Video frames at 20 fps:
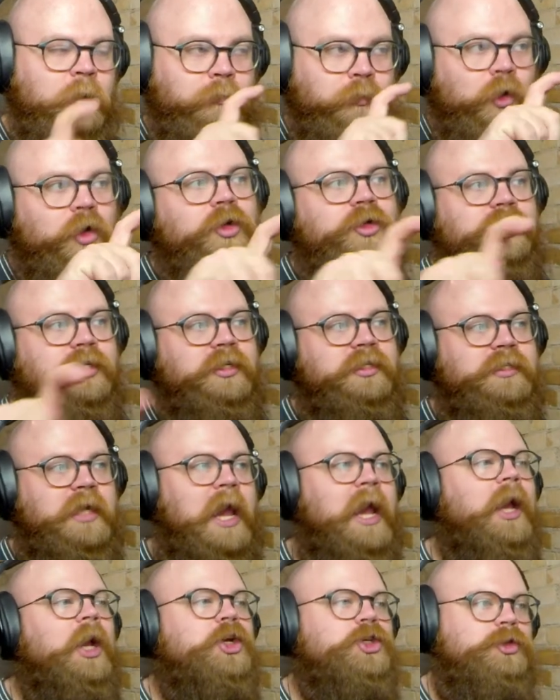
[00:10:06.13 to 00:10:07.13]
person's
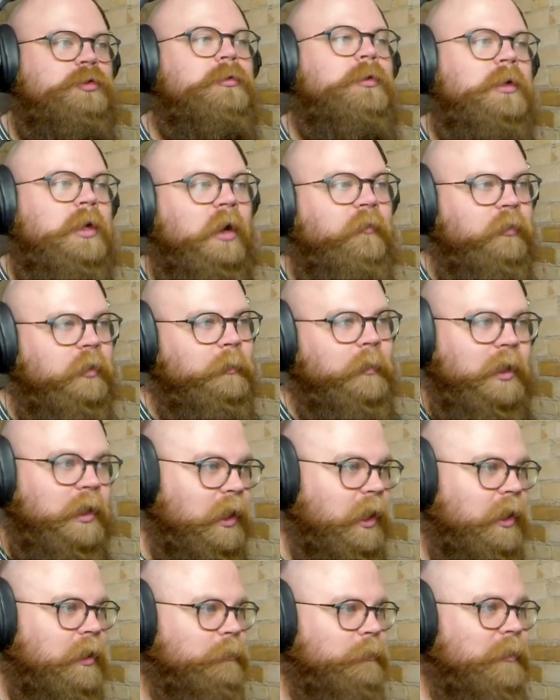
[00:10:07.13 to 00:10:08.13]
actual government name.